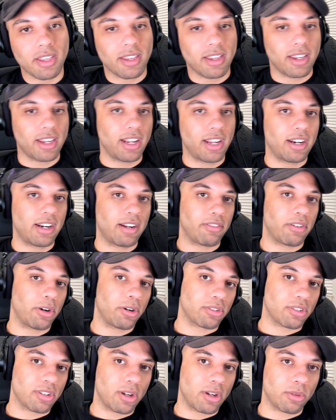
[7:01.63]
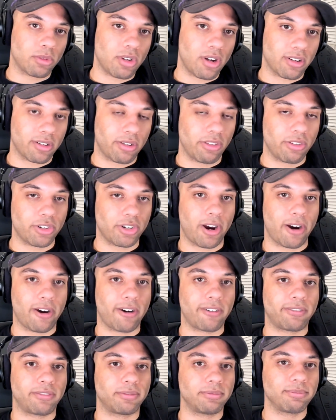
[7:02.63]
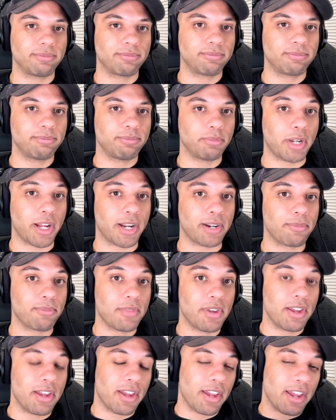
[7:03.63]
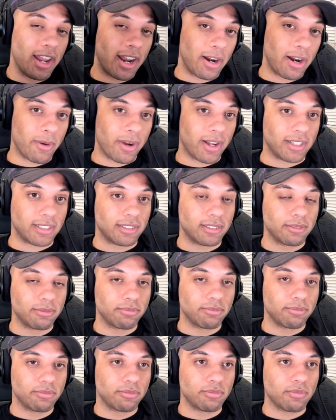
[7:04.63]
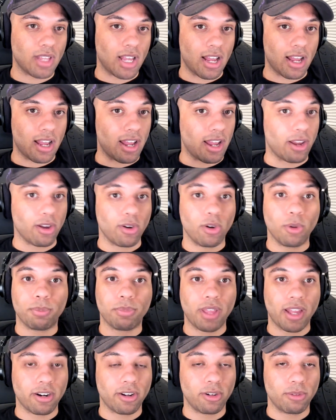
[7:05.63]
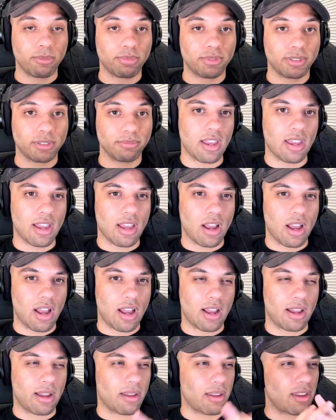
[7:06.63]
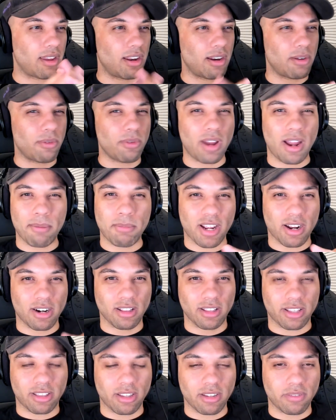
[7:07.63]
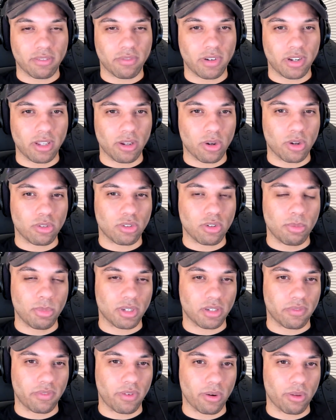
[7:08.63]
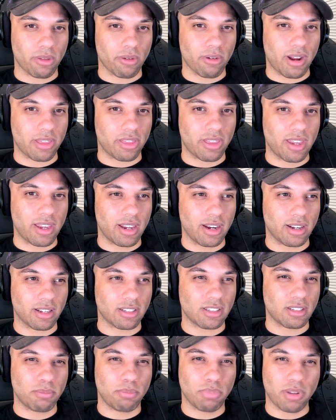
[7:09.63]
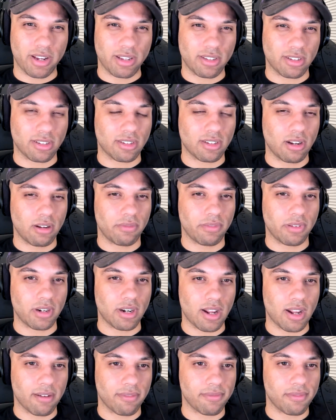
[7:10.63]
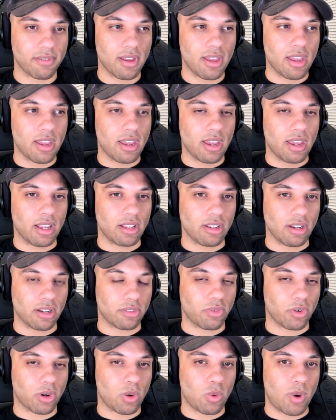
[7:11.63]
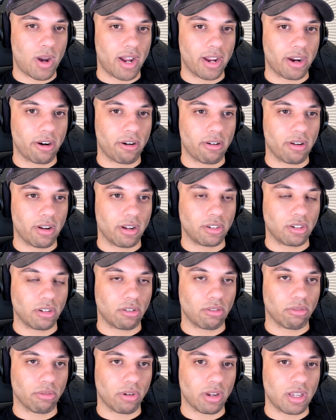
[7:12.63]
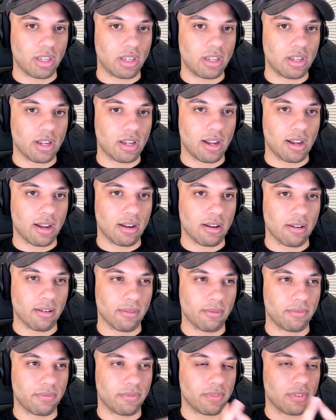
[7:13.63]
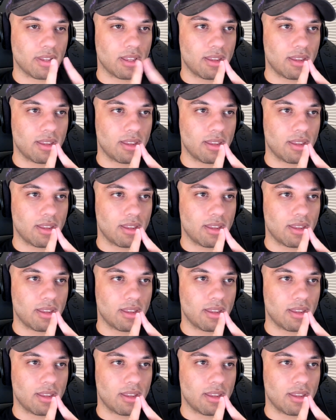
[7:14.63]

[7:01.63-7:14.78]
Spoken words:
it never hurts to go talk to the sheriff. But anyways, I hope that helped. I'm not going to let this video go too much further. I think it explains itself enough. It does require a degree of